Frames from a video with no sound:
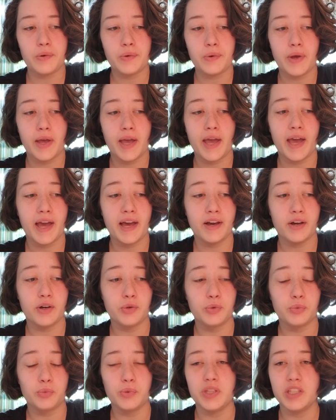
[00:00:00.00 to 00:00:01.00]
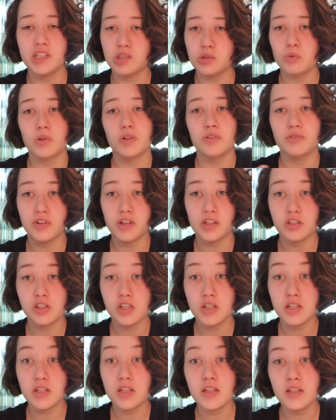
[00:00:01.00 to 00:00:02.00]
how we sort of
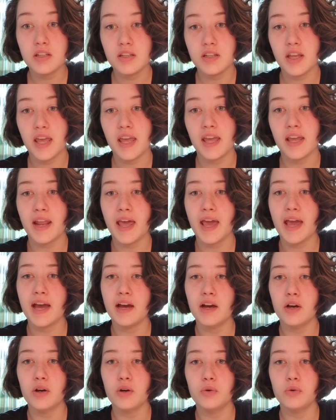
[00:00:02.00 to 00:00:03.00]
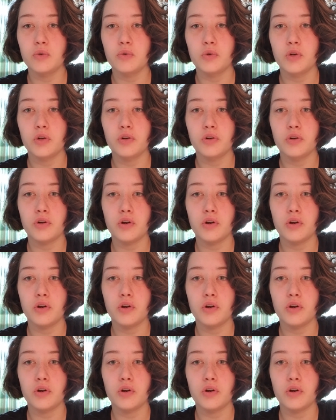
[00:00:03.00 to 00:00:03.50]
functioned and how